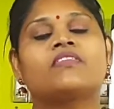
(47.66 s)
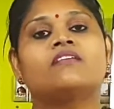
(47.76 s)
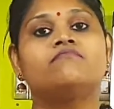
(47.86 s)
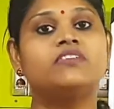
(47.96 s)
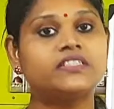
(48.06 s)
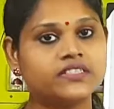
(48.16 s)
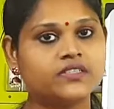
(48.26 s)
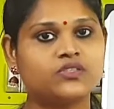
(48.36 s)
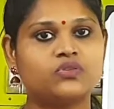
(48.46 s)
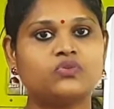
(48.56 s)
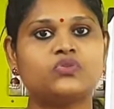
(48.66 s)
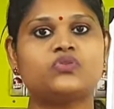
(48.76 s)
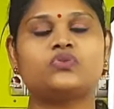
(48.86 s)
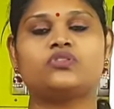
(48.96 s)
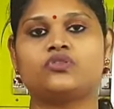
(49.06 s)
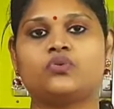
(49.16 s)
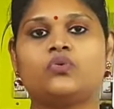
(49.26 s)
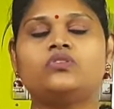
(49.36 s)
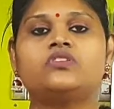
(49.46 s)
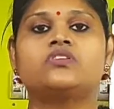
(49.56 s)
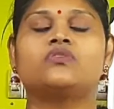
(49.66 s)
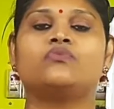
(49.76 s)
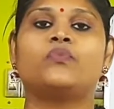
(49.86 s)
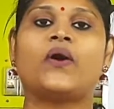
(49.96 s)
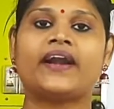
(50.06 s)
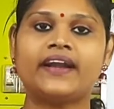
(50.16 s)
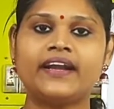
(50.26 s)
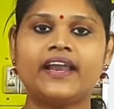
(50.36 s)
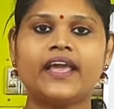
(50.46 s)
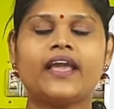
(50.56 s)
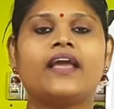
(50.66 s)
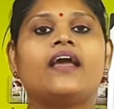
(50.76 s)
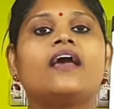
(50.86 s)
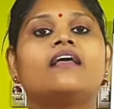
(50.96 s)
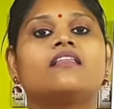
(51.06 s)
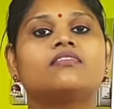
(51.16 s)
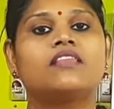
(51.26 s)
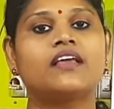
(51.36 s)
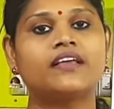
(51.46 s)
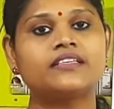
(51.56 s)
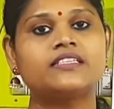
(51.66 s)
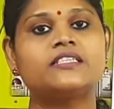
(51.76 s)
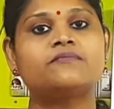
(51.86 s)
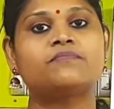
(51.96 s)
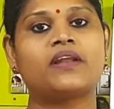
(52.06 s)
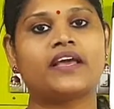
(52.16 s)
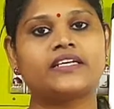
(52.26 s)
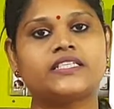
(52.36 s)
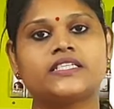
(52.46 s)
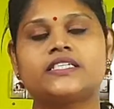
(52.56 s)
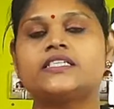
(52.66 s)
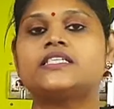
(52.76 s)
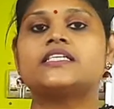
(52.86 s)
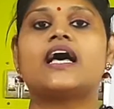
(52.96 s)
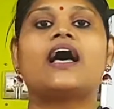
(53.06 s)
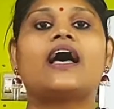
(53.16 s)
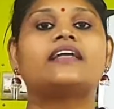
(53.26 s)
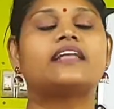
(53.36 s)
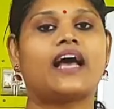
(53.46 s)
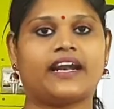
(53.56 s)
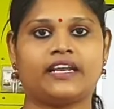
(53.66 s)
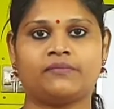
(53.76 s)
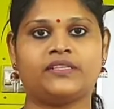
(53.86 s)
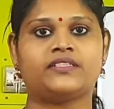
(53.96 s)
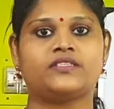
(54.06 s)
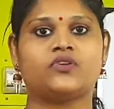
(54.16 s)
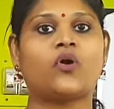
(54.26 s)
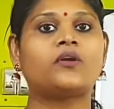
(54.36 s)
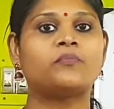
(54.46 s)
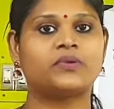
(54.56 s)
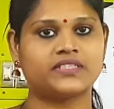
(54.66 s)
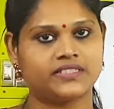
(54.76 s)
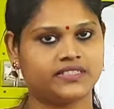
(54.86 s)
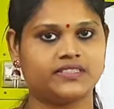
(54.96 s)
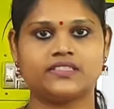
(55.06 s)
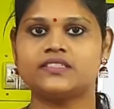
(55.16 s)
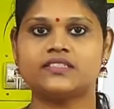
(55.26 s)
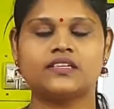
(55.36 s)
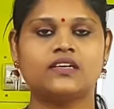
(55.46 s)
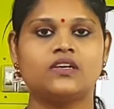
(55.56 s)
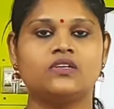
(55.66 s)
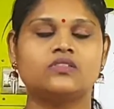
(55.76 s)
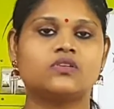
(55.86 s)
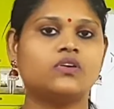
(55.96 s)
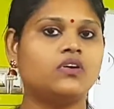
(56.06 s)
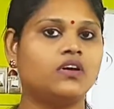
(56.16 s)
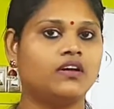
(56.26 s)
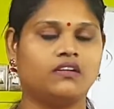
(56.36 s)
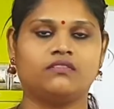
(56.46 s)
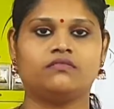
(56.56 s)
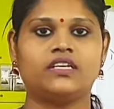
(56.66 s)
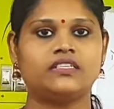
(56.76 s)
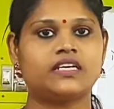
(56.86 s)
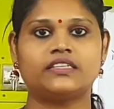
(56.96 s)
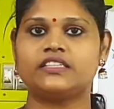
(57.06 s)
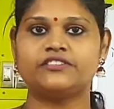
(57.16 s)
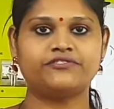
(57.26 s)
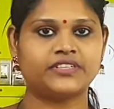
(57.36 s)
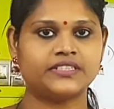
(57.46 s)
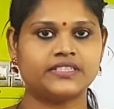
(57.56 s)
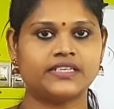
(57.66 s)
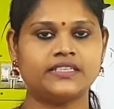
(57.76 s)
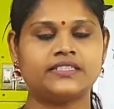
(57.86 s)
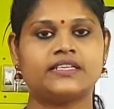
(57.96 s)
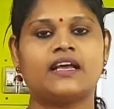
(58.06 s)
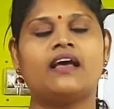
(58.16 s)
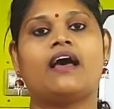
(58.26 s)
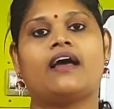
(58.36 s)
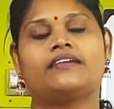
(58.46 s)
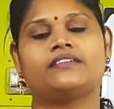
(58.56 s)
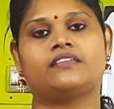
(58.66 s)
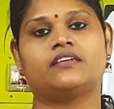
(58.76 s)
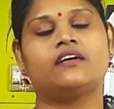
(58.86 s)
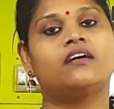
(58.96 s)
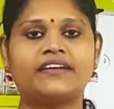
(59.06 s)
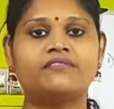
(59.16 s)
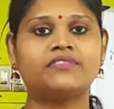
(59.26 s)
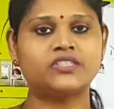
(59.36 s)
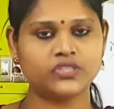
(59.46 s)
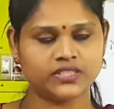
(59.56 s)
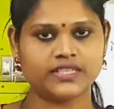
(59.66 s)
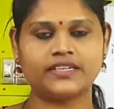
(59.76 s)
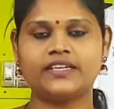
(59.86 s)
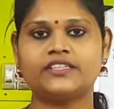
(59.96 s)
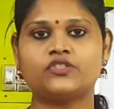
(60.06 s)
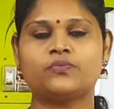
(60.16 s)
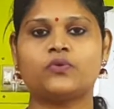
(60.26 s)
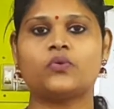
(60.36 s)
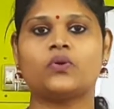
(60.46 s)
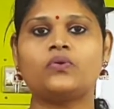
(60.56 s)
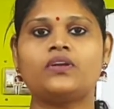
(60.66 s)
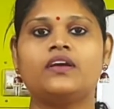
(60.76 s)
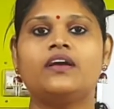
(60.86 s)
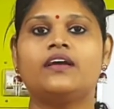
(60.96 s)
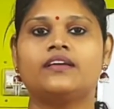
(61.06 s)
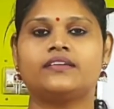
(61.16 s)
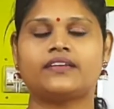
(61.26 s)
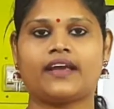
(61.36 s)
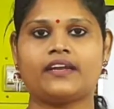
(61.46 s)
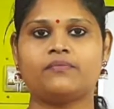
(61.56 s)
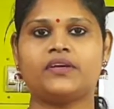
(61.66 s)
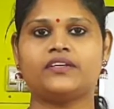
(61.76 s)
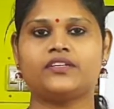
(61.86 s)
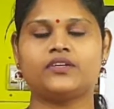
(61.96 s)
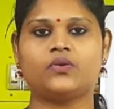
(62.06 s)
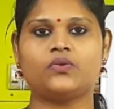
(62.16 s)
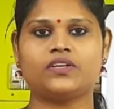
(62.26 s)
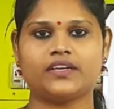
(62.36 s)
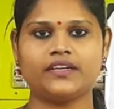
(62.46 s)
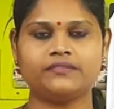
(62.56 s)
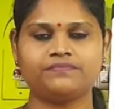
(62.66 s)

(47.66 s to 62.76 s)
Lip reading: Which is used to denote only things, places and animals, not persons. So these are the differences. And in which is a relative pronoun, it can be denoted